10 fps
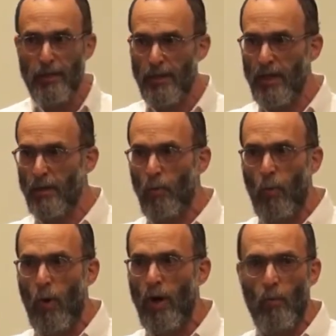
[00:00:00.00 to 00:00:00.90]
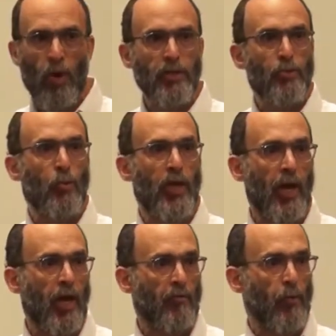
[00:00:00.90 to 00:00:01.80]
And they think, what do we
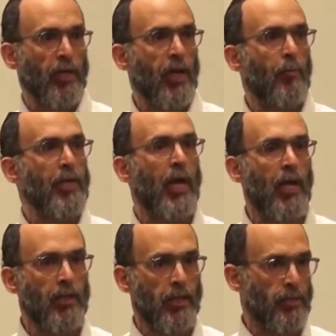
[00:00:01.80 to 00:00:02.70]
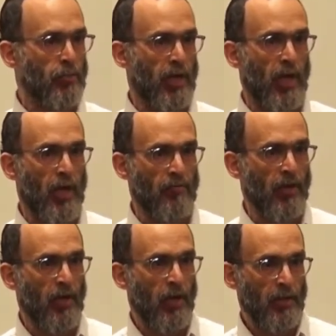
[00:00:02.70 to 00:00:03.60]
have? What commonality do we
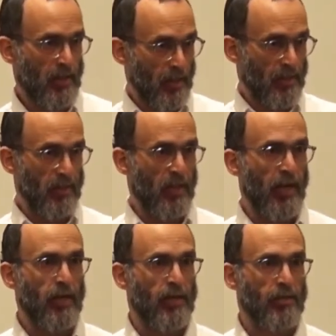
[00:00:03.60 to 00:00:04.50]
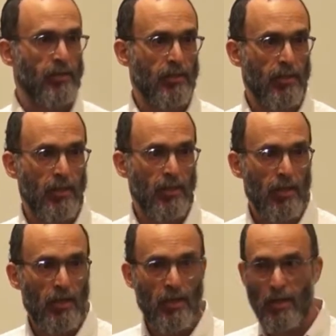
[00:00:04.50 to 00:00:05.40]
have that they still hate us?
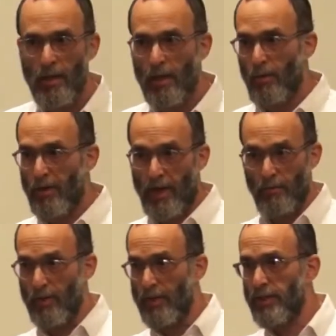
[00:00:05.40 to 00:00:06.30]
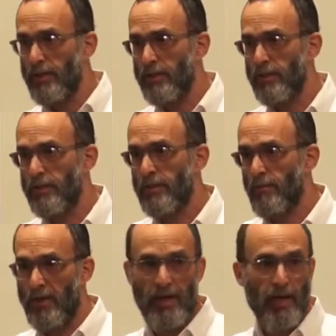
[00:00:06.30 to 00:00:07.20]
We're not religious.
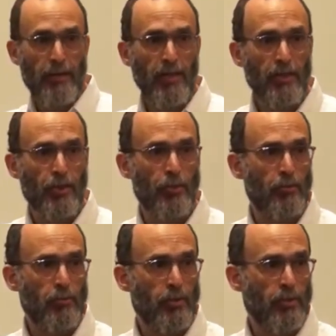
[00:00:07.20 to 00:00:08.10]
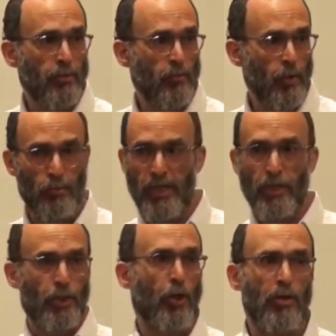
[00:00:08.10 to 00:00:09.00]
We're not ethnic Jews. We don't
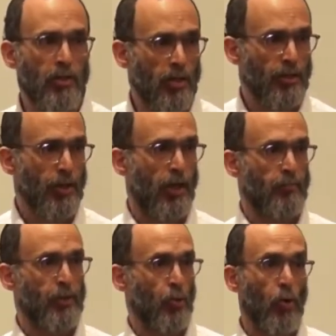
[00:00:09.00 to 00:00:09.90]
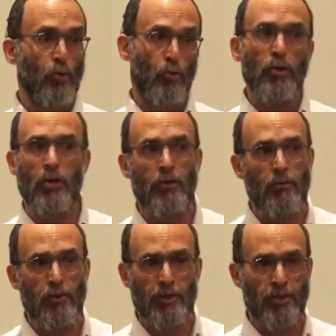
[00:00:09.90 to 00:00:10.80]
eat cholent on Shabbos or
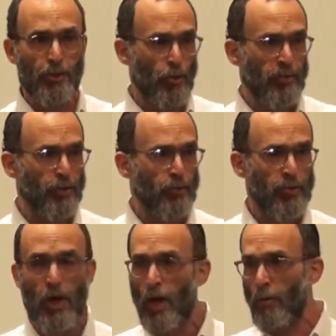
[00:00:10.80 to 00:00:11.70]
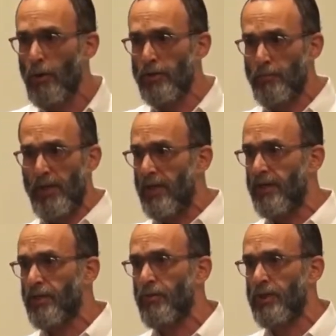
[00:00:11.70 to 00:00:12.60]
grunkern, which the German Jews eat. We don't speak
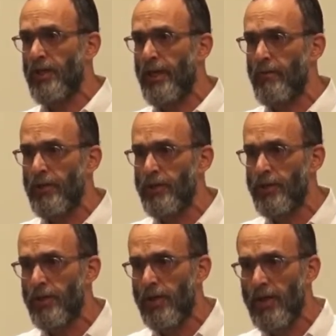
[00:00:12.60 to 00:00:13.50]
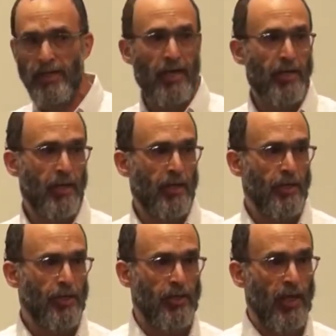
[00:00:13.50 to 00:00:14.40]
any Jewish language, not
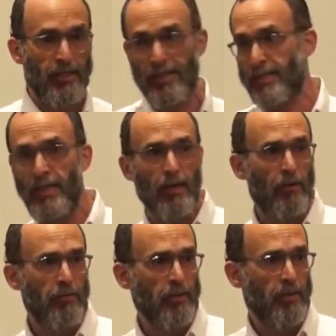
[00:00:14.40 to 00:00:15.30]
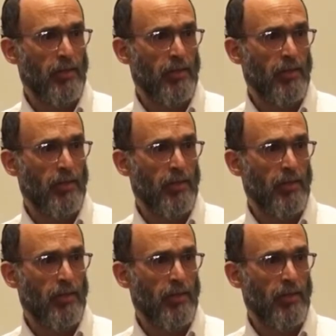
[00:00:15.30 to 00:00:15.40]
Yiddish and not Ladino.